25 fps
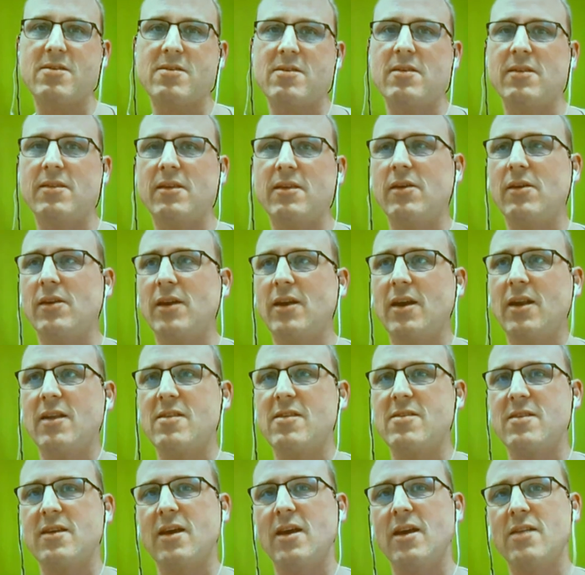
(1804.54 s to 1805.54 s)
United
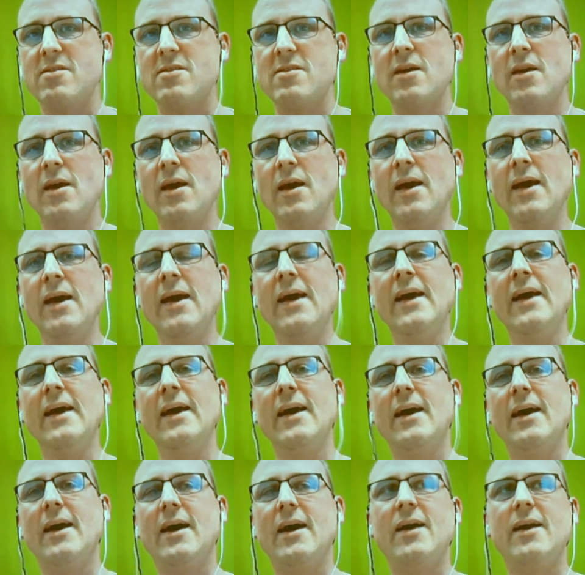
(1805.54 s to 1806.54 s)
States.
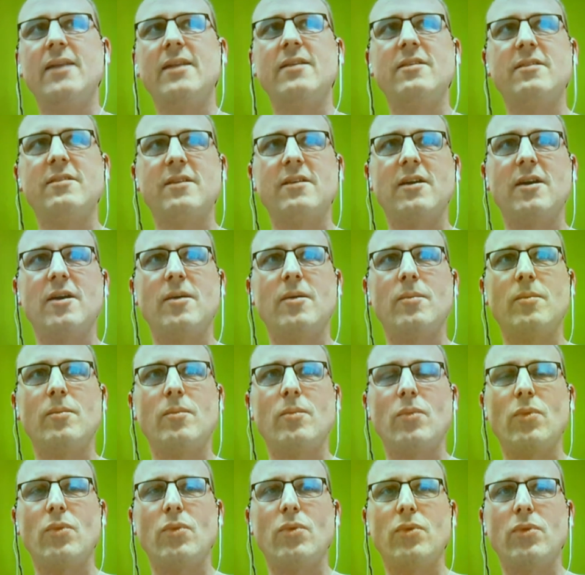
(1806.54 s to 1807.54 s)
And um,
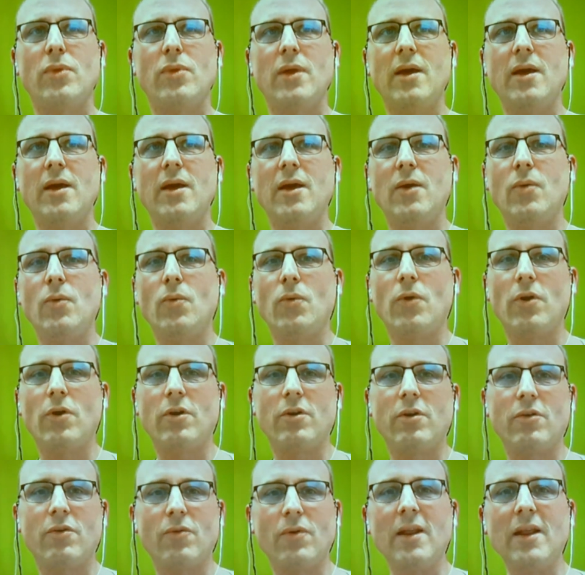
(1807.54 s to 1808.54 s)
they weren't
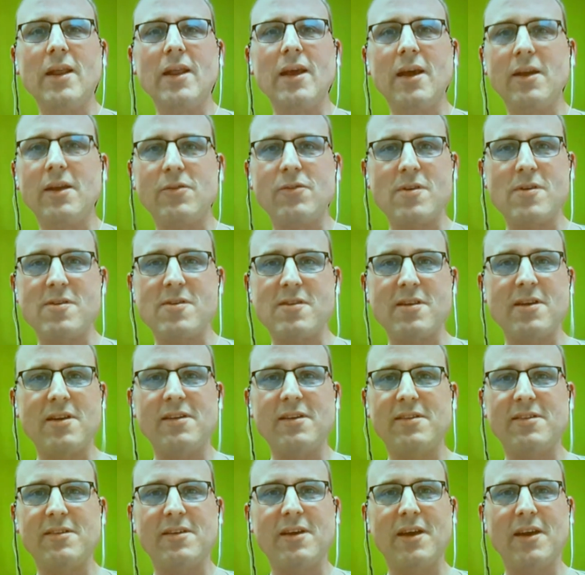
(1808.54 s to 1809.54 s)
really interested
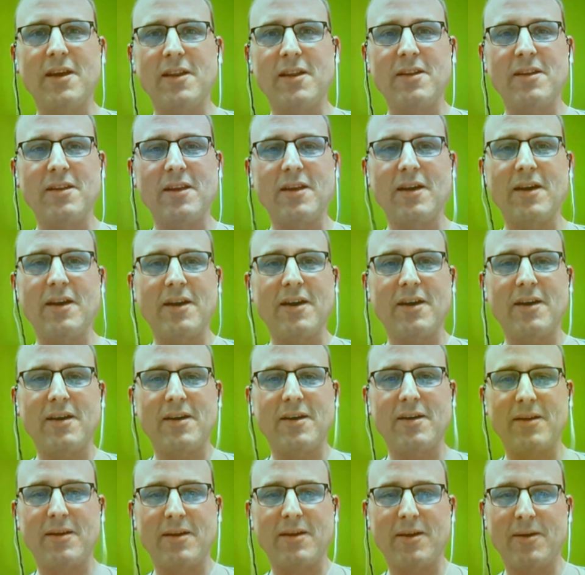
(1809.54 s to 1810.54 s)
in, uh,
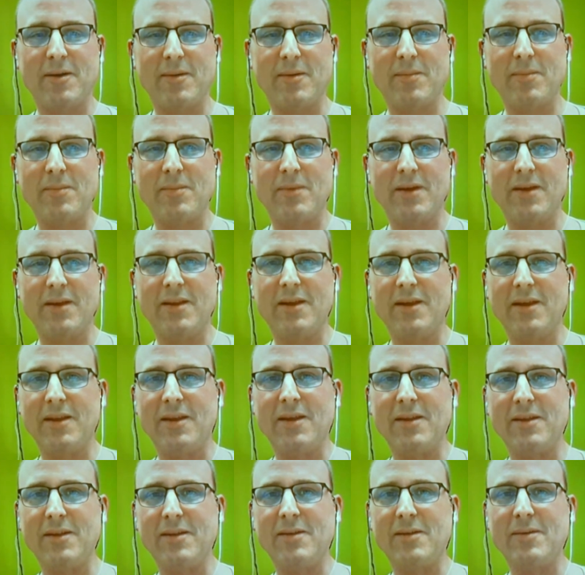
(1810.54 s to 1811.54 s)
um, in, in,
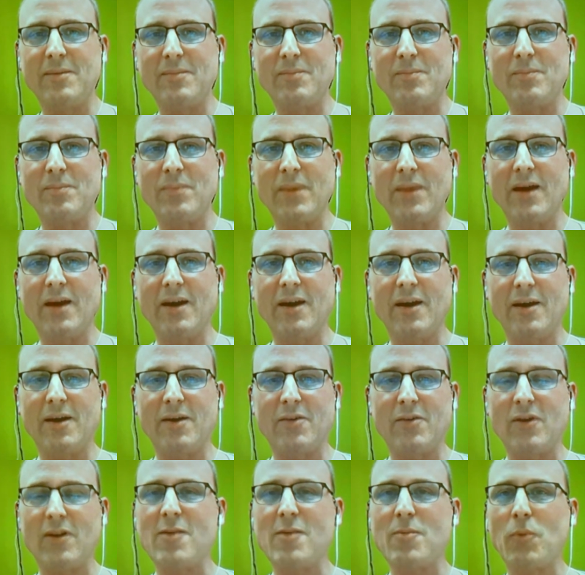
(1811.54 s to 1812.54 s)
in uh,
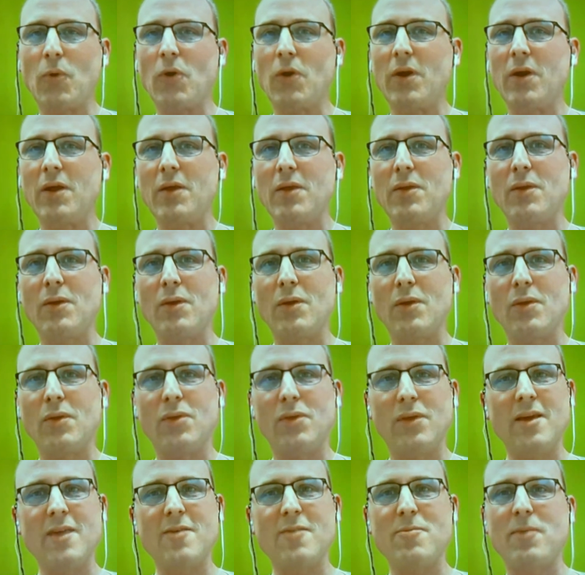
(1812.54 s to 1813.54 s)
transporting
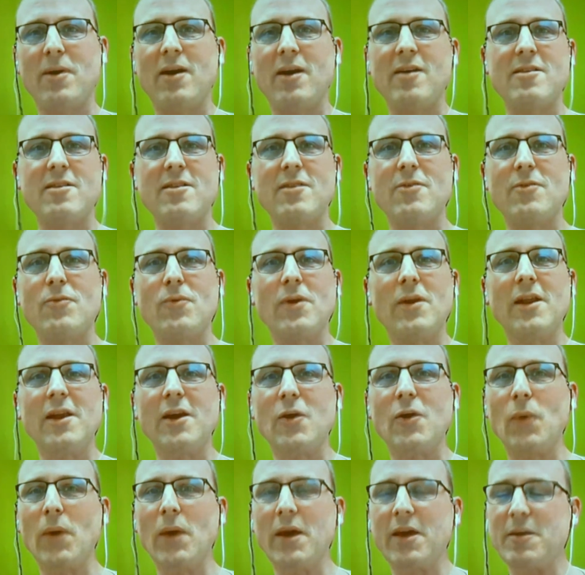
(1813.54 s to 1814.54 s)
these parcels really
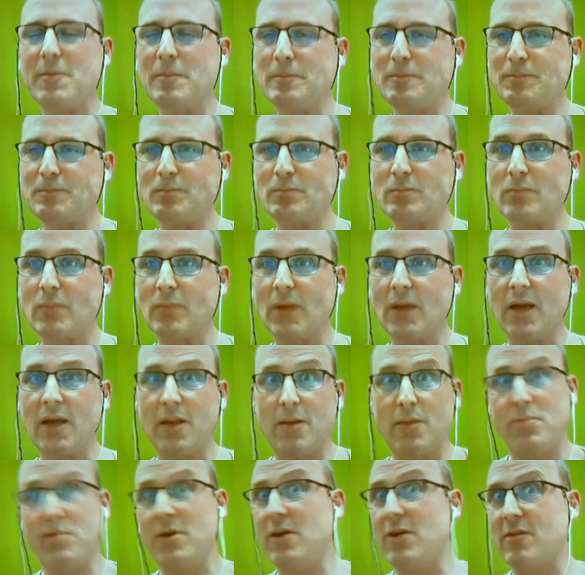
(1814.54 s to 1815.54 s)
quick, it
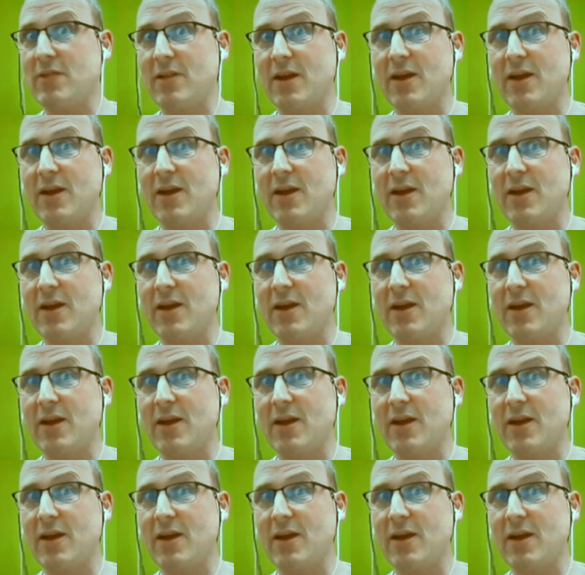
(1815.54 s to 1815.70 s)
appeared like.